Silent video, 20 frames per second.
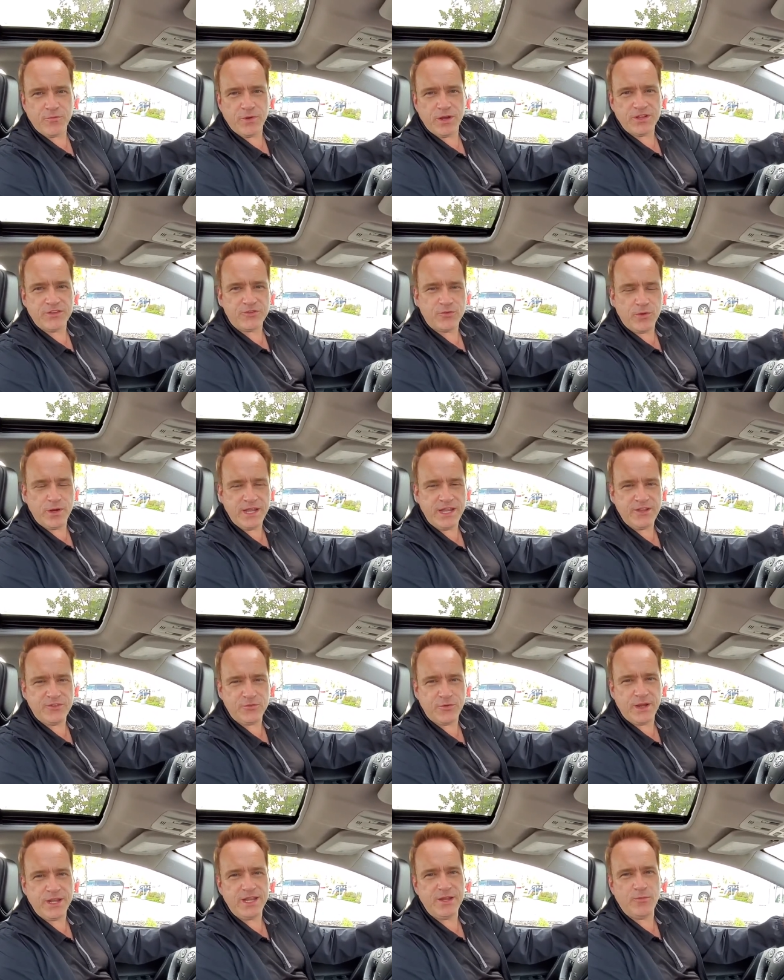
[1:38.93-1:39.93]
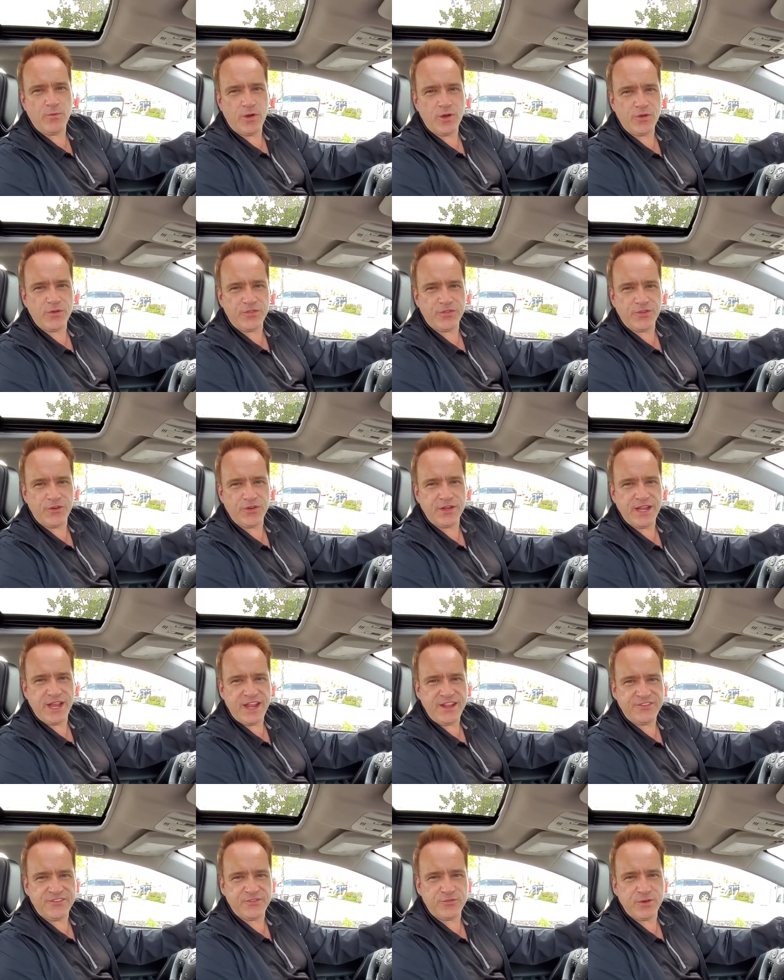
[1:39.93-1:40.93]
We're at 2020 103rd
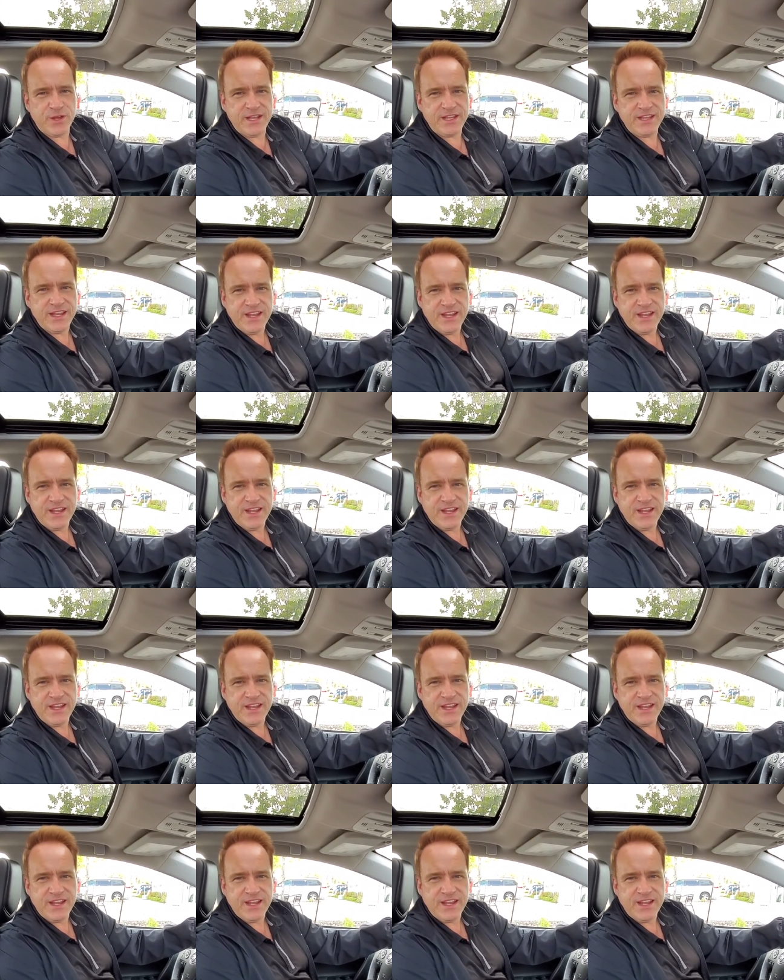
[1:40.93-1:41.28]
A Street